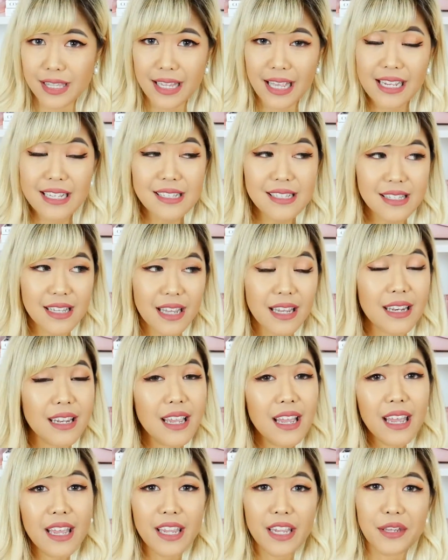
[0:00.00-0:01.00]
less than,
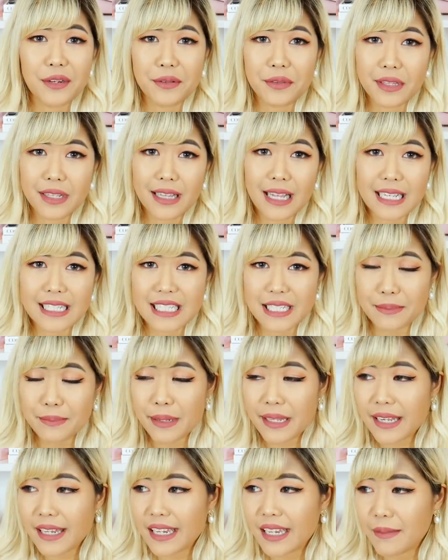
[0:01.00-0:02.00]
you know, the classic
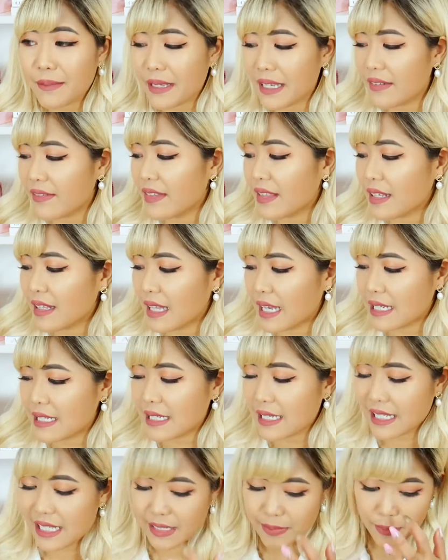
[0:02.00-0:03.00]
medium, even the
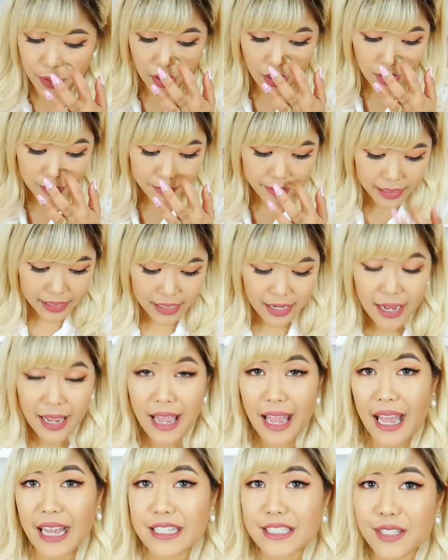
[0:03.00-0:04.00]
classic small, but
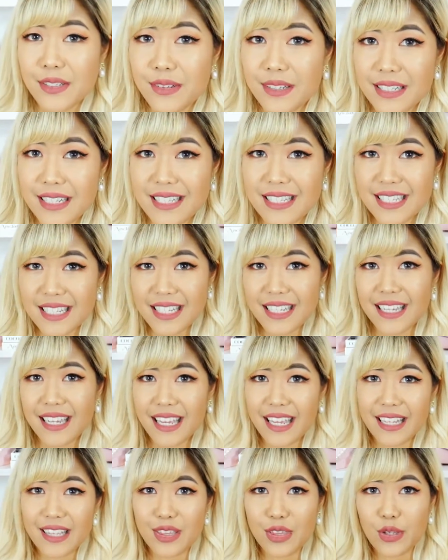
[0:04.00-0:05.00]
as you can see,
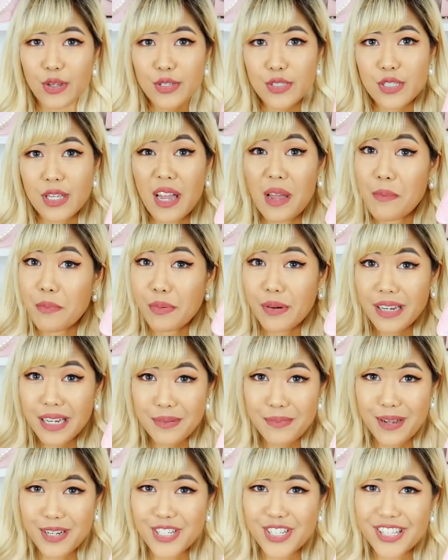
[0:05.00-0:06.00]
it looks pretty
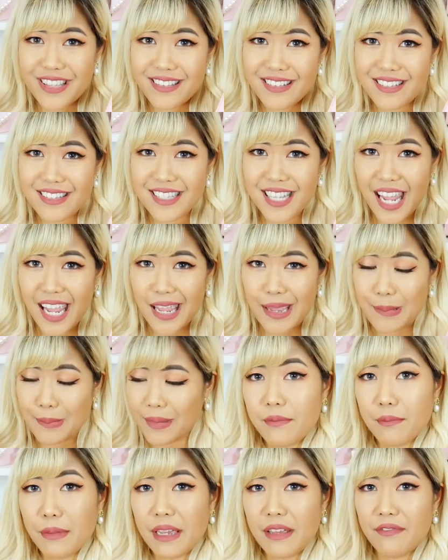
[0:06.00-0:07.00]
much the same.
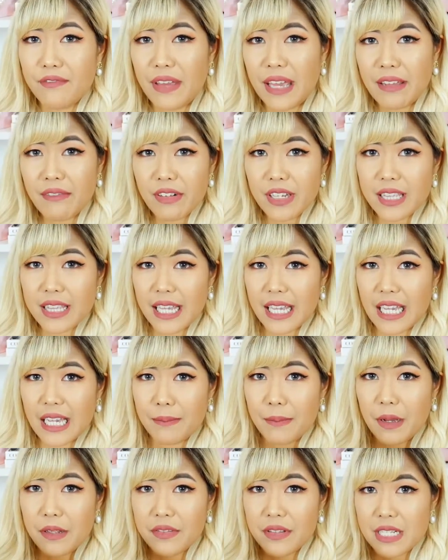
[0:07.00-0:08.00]
My favorite thing
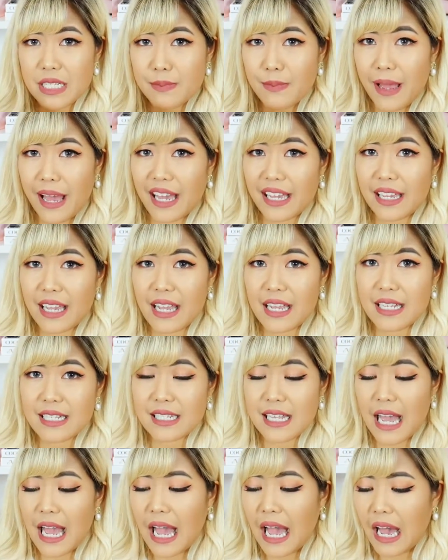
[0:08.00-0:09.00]
about this bag is
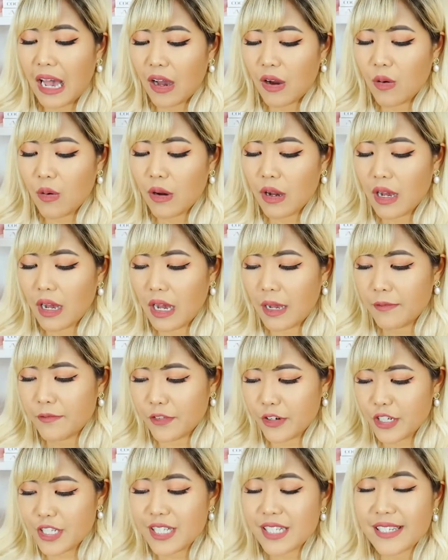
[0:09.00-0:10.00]
how
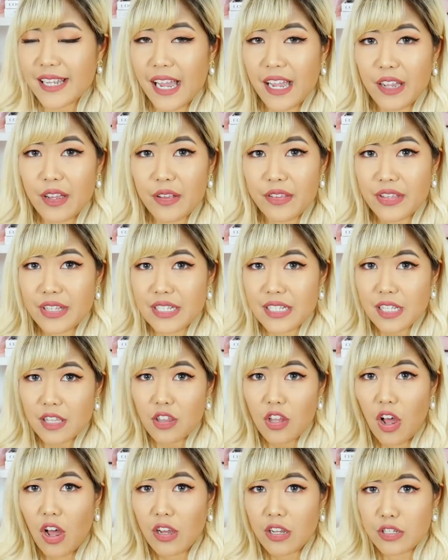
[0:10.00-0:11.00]
versatile this
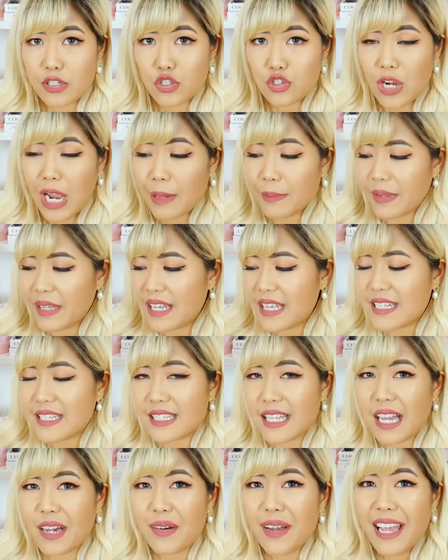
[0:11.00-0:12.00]
long strap is.
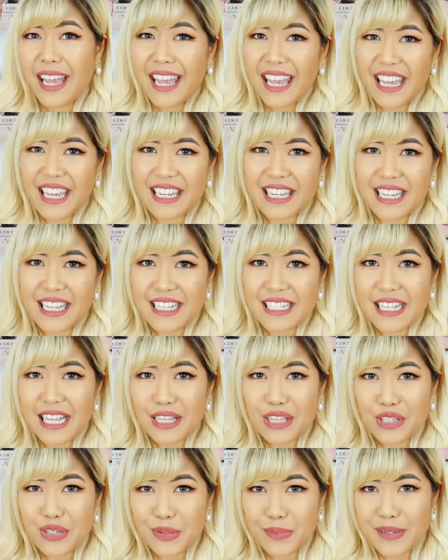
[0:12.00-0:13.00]
Now, it is a
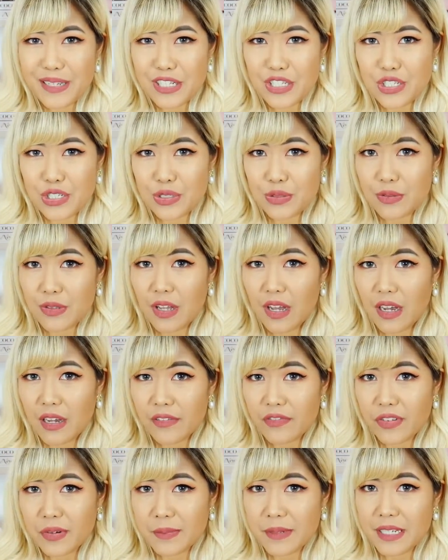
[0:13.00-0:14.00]
little bit too long
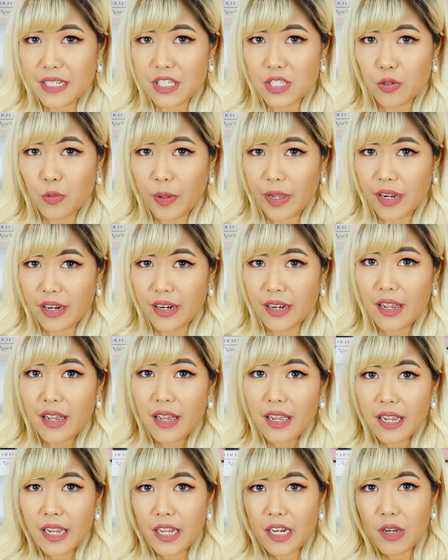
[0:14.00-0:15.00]
for me to wear,
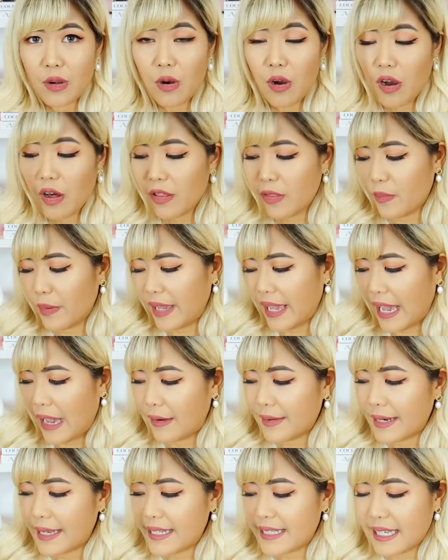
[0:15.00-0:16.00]
you know, all the way
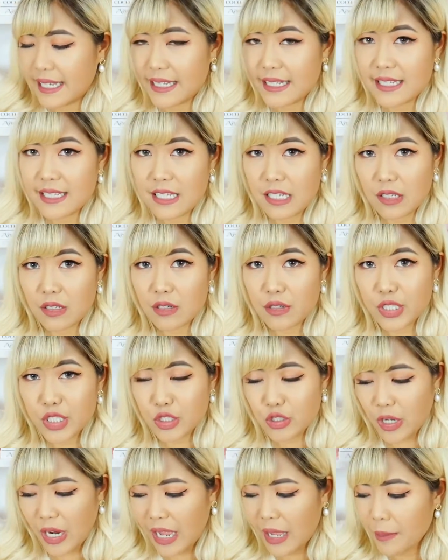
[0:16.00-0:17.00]
out as a single
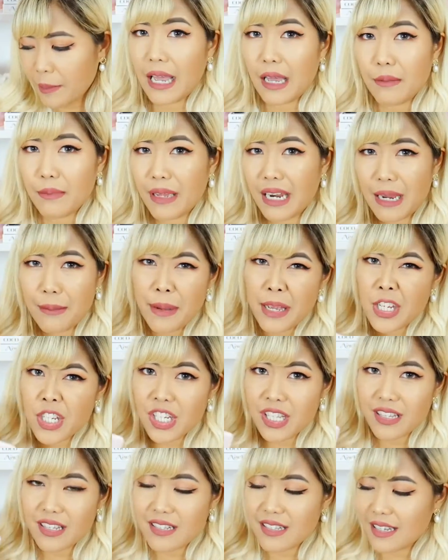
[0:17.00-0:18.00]
strap, but I
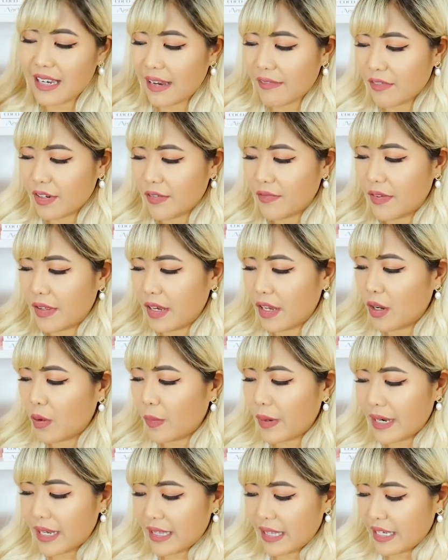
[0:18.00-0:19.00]
mention this in every video.
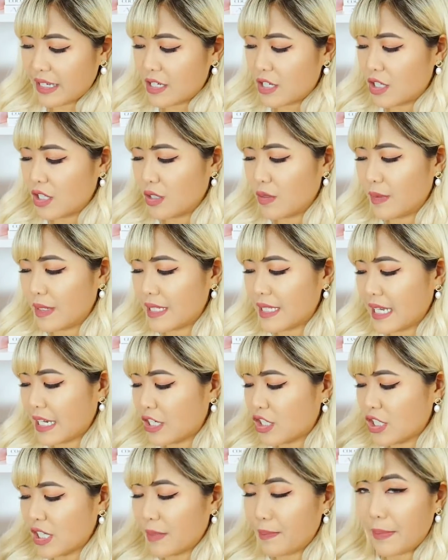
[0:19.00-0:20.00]
What I like to do is
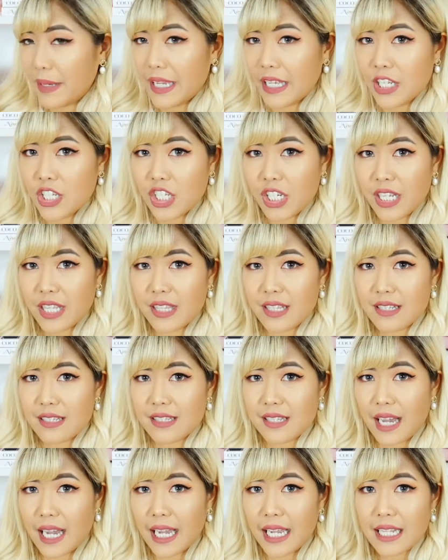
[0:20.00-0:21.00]
actually pinch in the
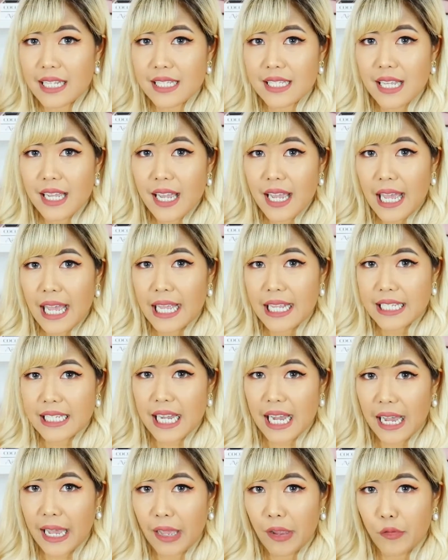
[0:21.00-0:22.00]
sides and
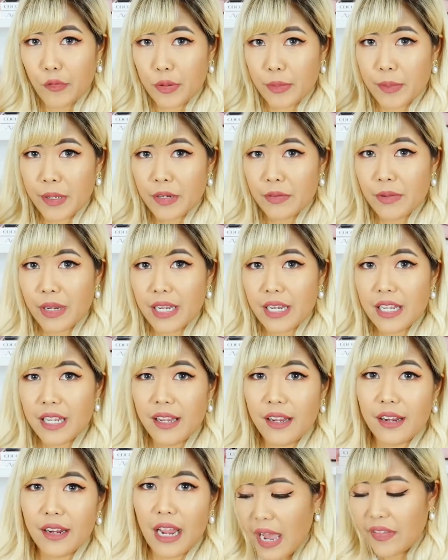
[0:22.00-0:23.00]
tie a ribbon right
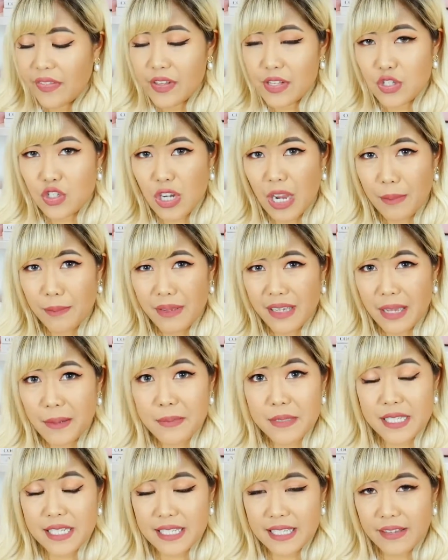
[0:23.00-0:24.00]
here, and the strap
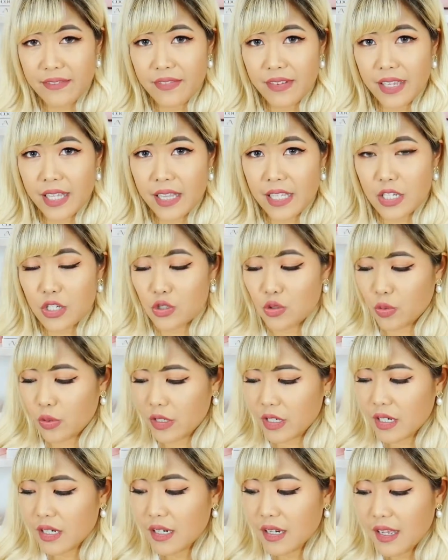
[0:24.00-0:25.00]
becomes significantly
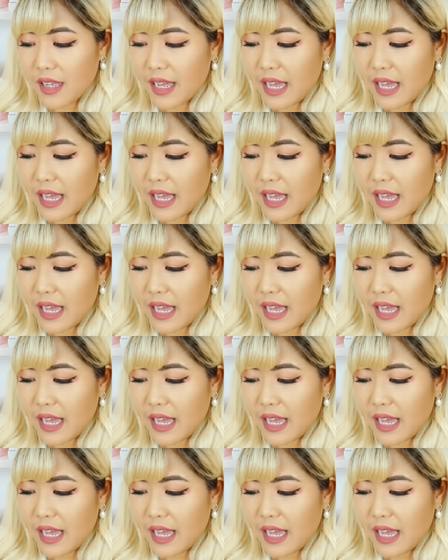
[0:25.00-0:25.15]
shorter.